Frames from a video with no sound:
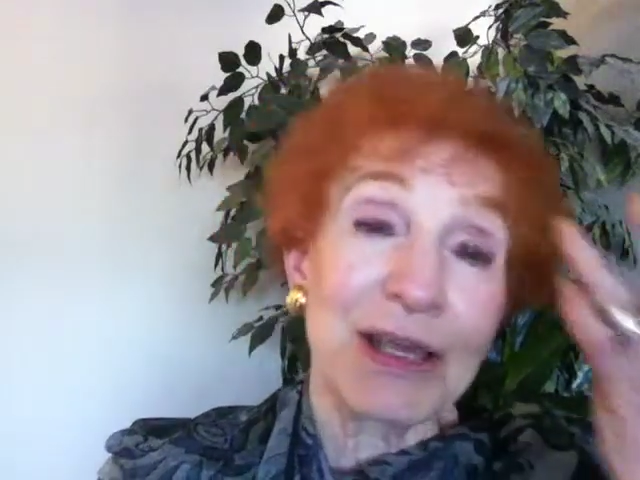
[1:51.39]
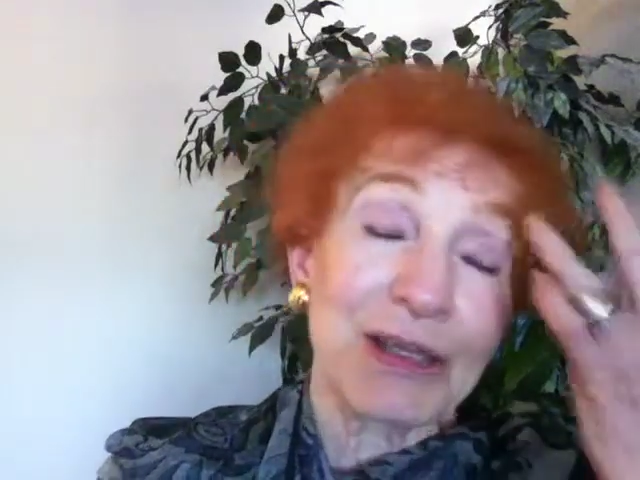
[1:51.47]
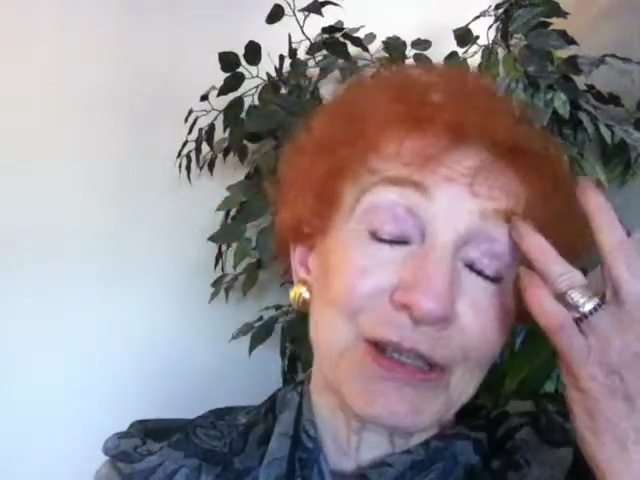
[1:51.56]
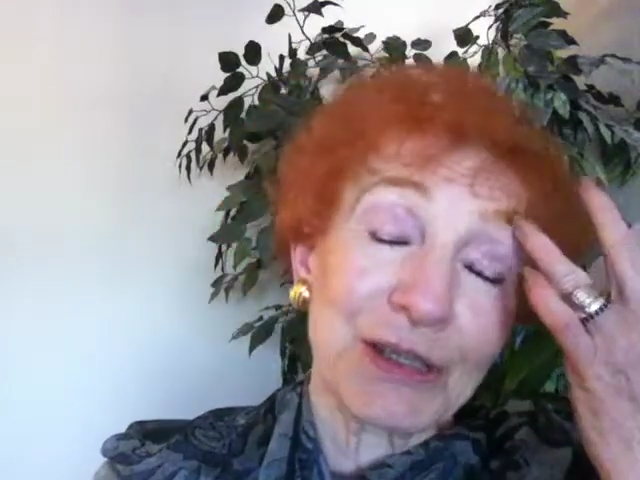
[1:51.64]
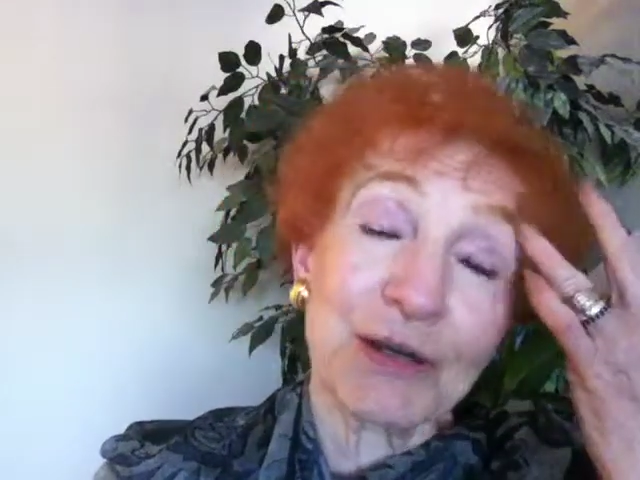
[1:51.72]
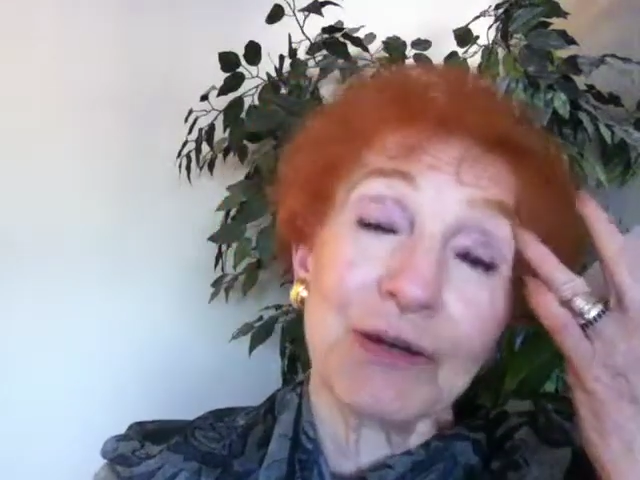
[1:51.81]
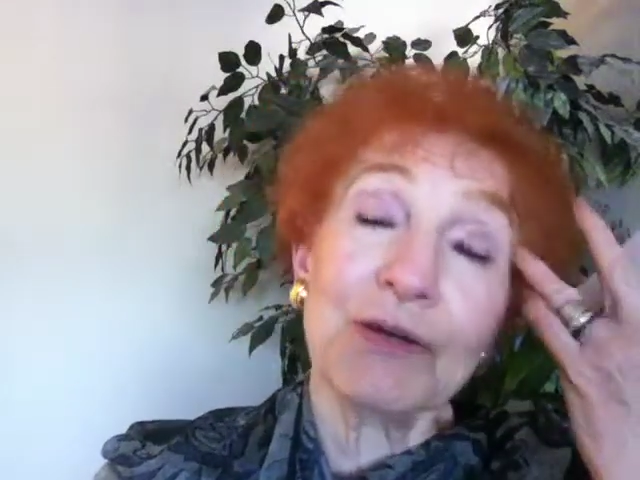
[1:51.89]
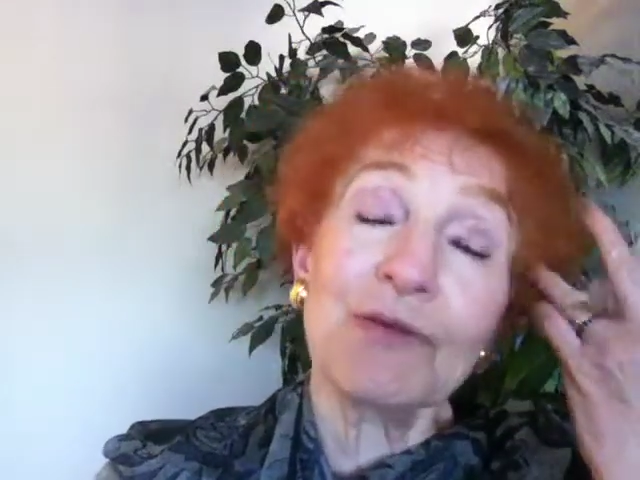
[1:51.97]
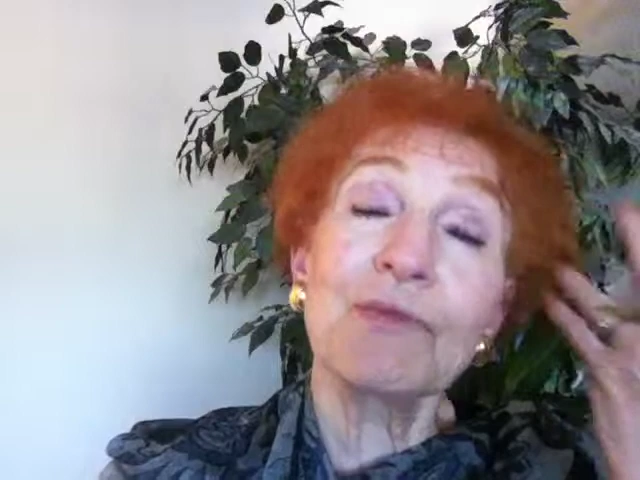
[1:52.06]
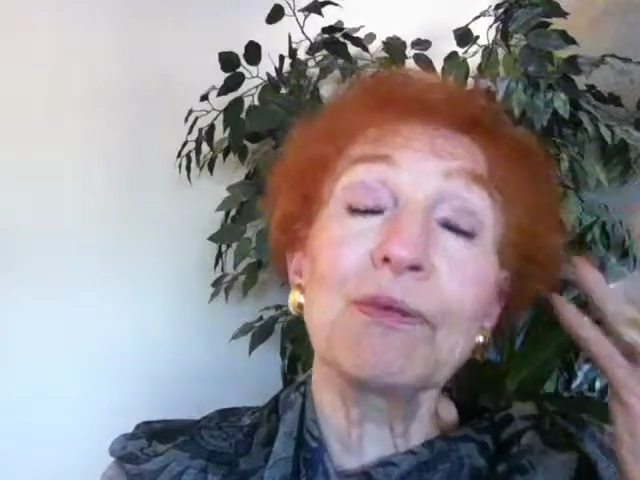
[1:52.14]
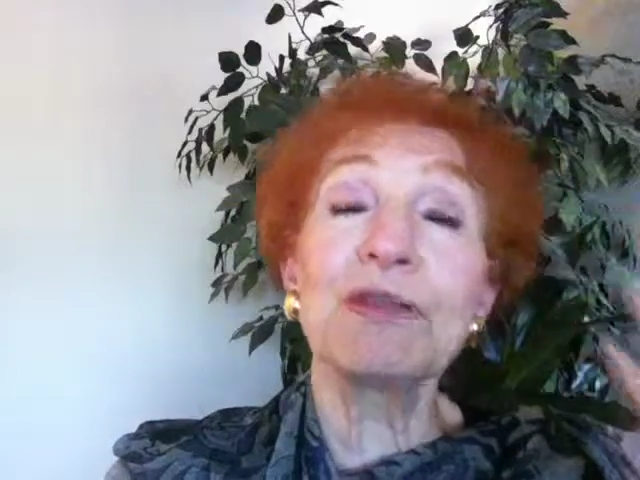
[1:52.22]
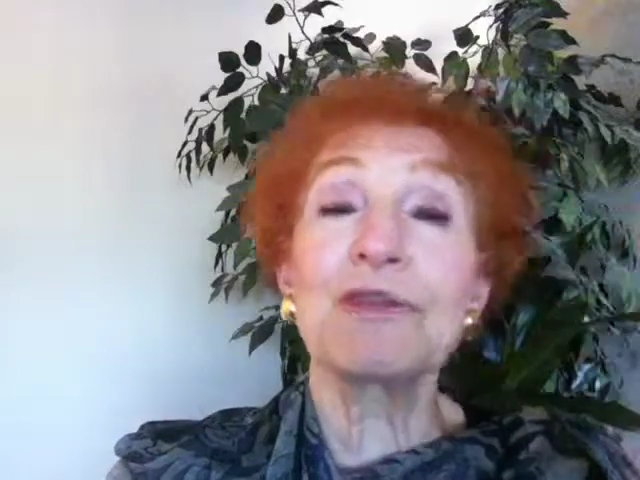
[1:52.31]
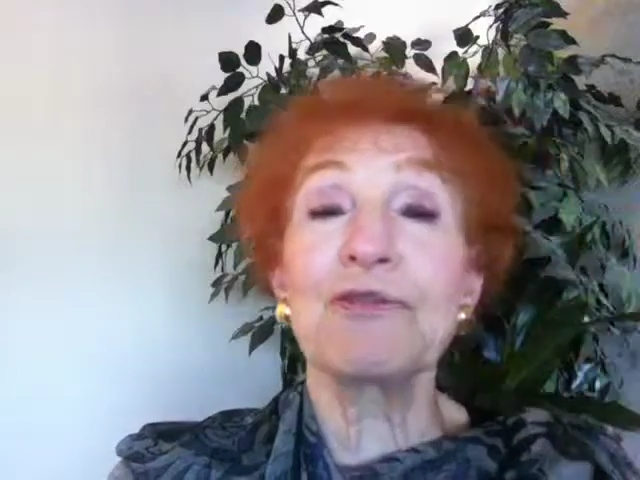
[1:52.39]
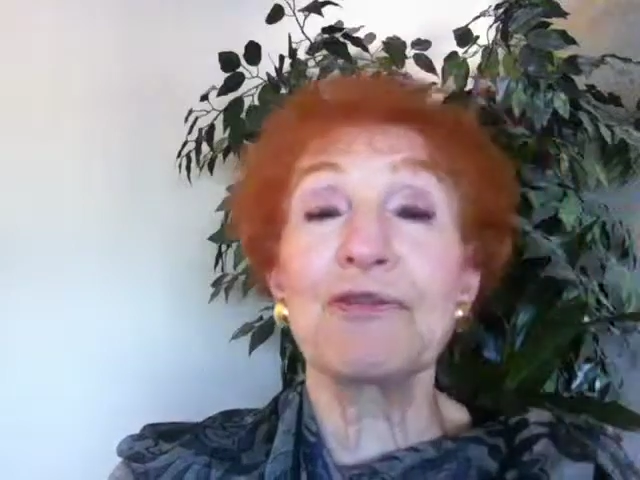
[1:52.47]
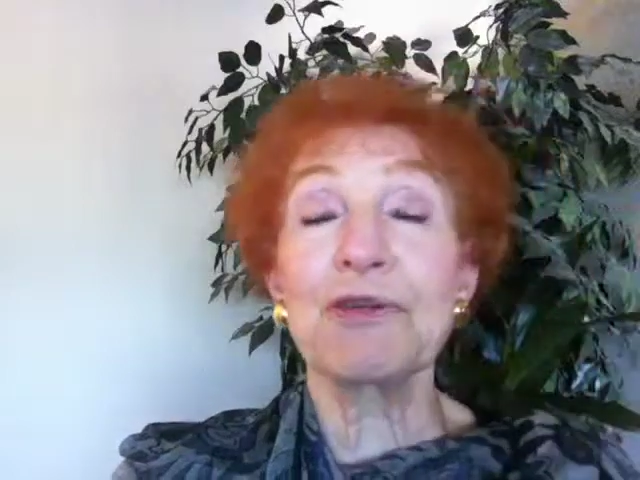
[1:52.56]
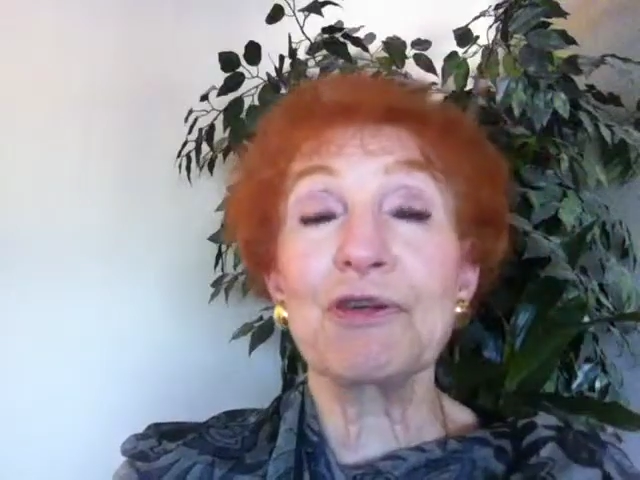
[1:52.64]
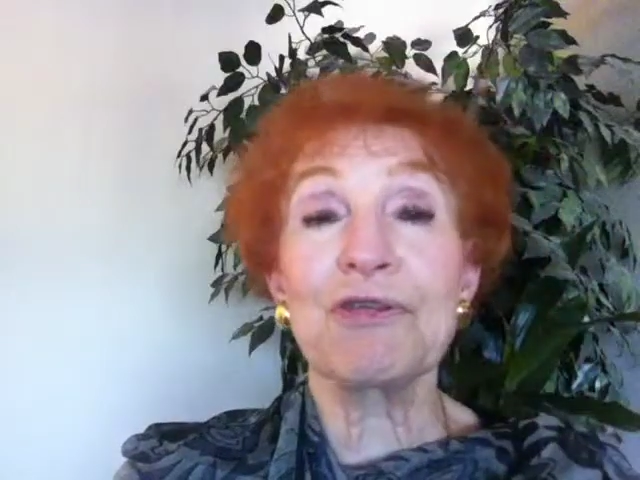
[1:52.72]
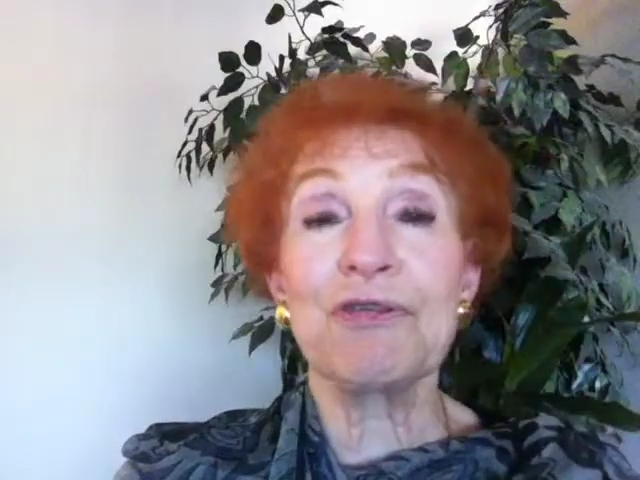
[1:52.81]
So with the
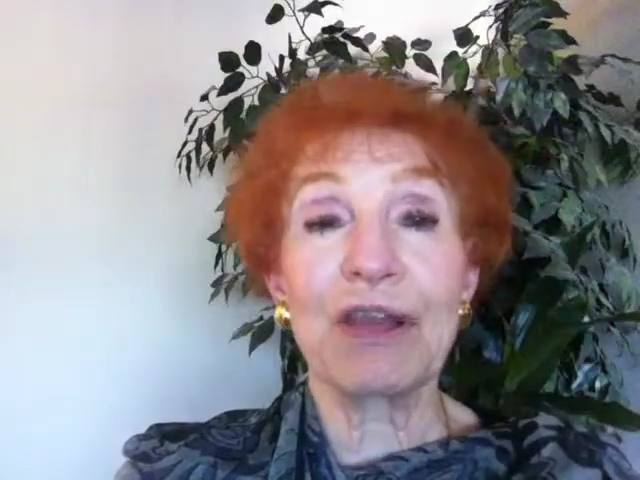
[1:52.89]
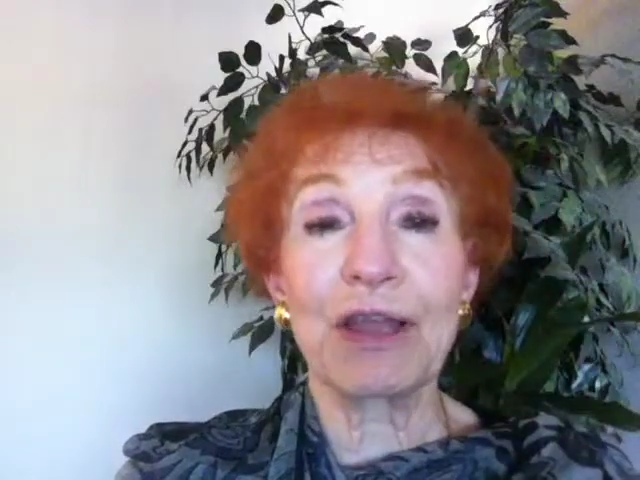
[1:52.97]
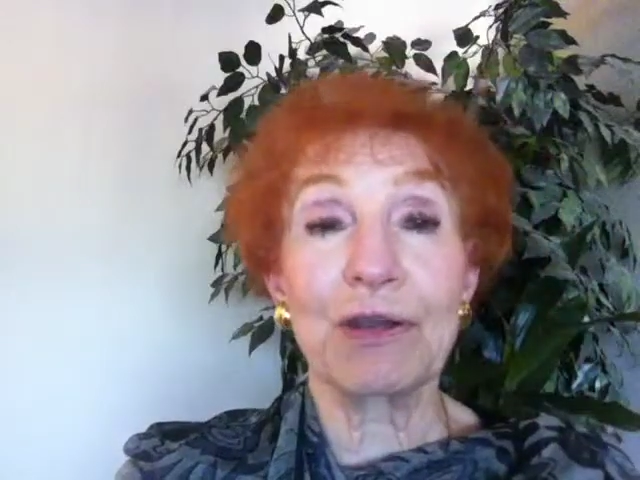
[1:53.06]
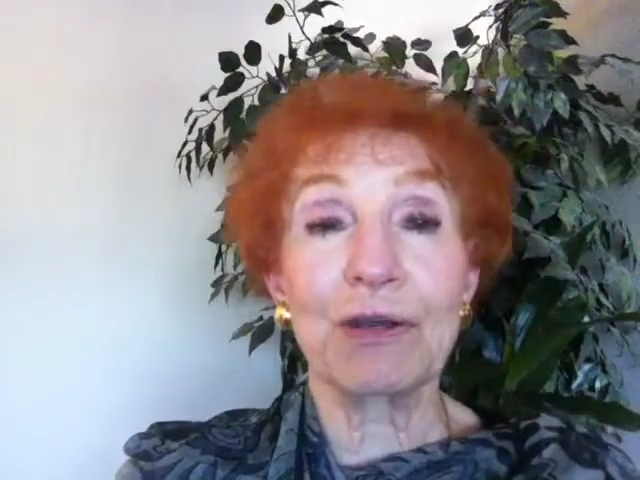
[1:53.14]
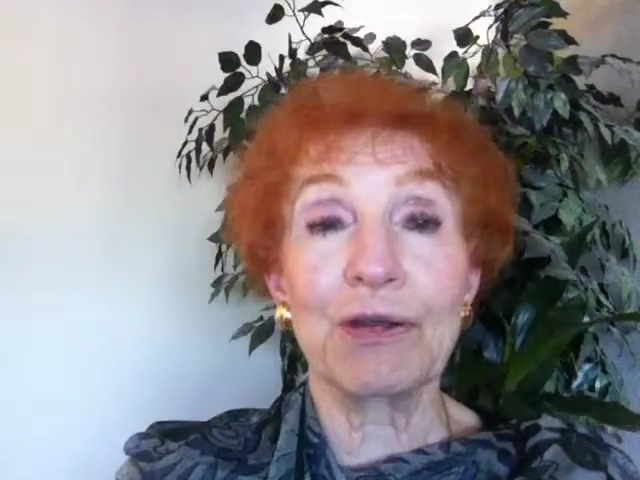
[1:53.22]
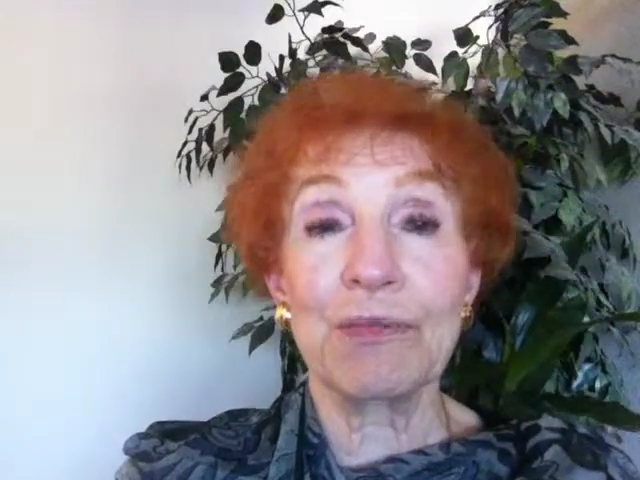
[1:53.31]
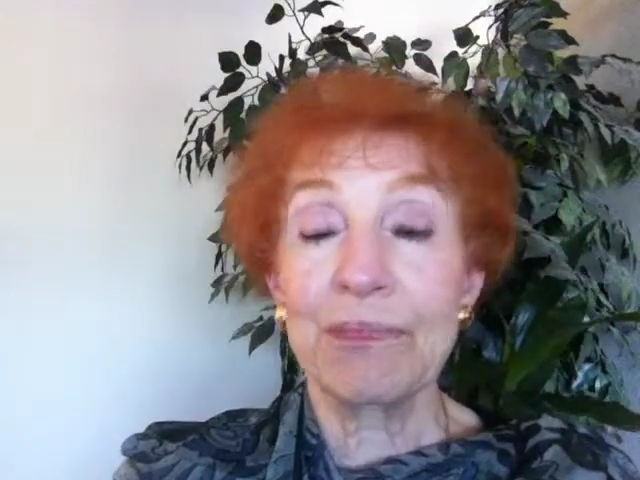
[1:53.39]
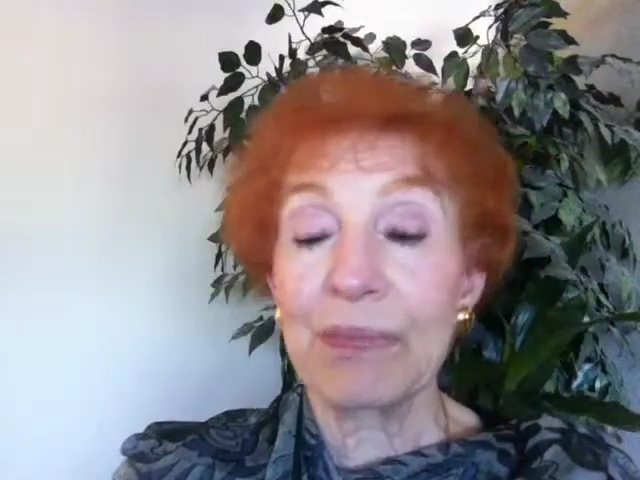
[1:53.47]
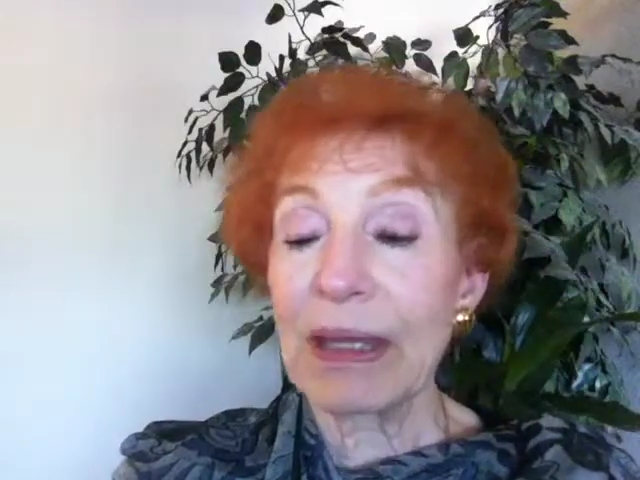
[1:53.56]
fourth finger